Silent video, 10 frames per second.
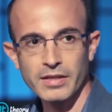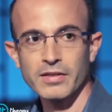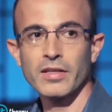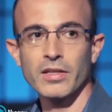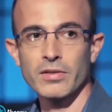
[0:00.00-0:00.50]

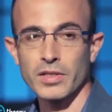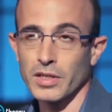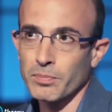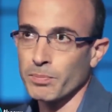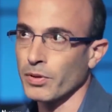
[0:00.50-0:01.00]
ideas
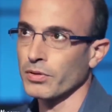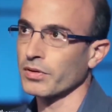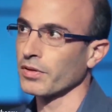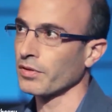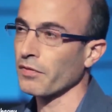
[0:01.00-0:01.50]
and
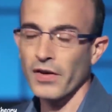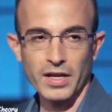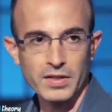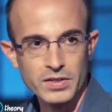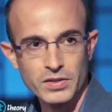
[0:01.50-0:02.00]
important
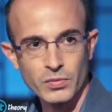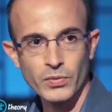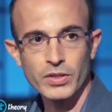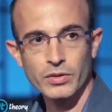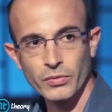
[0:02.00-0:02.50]
facts
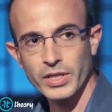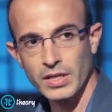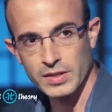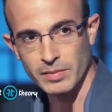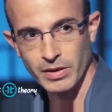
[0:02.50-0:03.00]
we don't
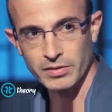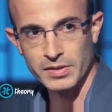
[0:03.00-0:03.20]
realize about